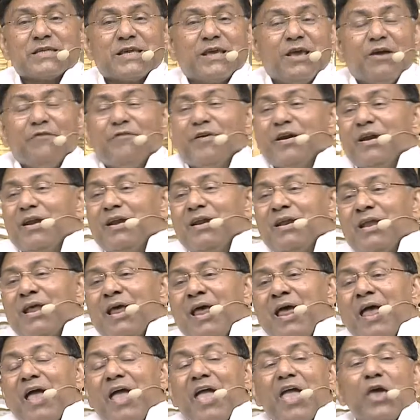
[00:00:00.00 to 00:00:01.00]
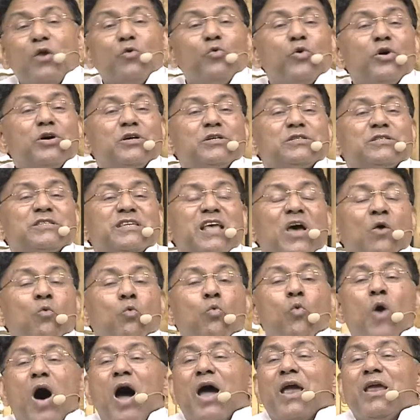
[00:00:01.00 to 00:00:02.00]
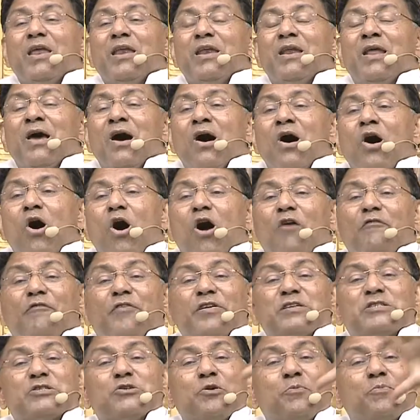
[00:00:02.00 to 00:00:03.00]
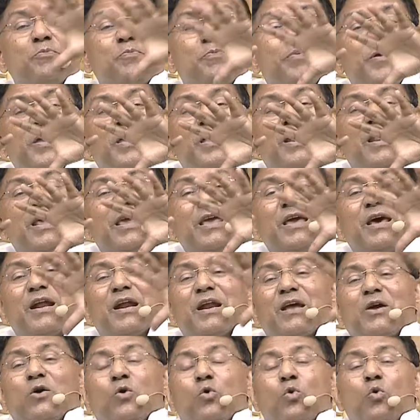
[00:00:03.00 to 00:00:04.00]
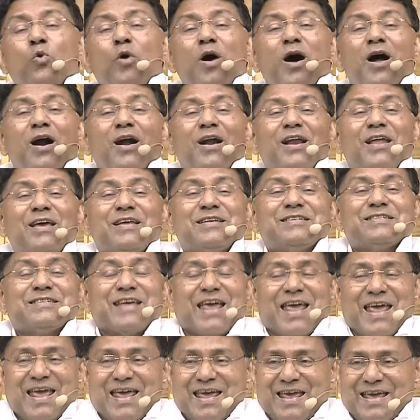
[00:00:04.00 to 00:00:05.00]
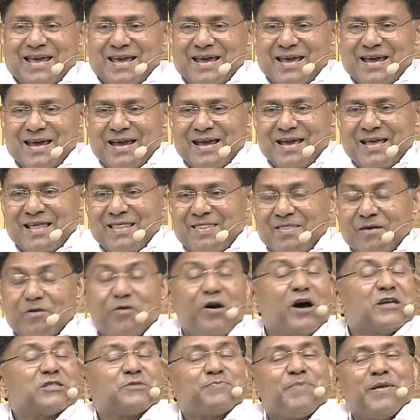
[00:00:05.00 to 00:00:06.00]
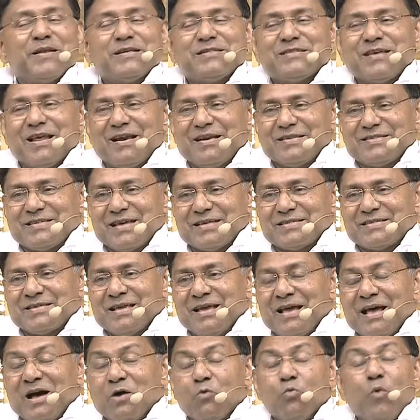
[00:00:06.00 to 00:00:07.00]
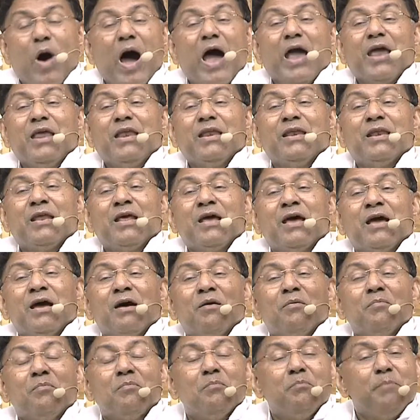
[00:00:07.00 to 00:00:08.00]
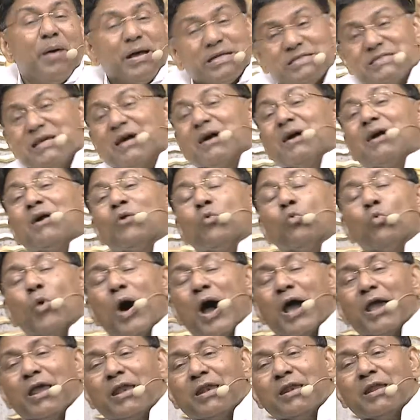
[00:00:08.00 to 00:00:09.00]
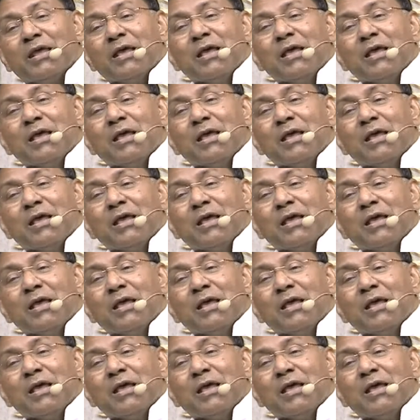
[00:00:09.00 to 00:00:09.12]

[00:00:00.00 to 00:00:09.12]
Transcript: given, it was a wine of a superior quality. The gospel tells us, wine, better wine